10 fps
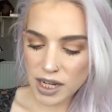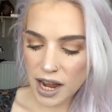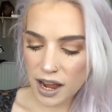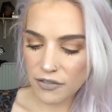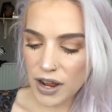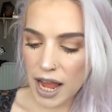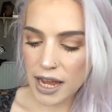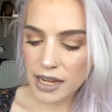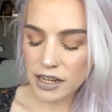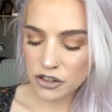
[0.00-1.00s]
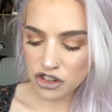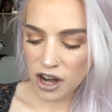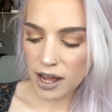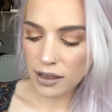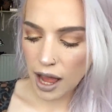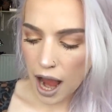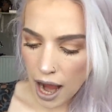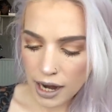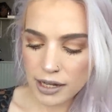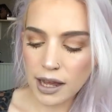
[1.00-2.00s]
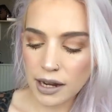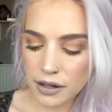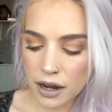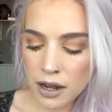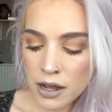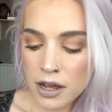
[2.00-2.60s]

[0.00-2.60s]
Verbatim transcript: we have a gel eyeliner.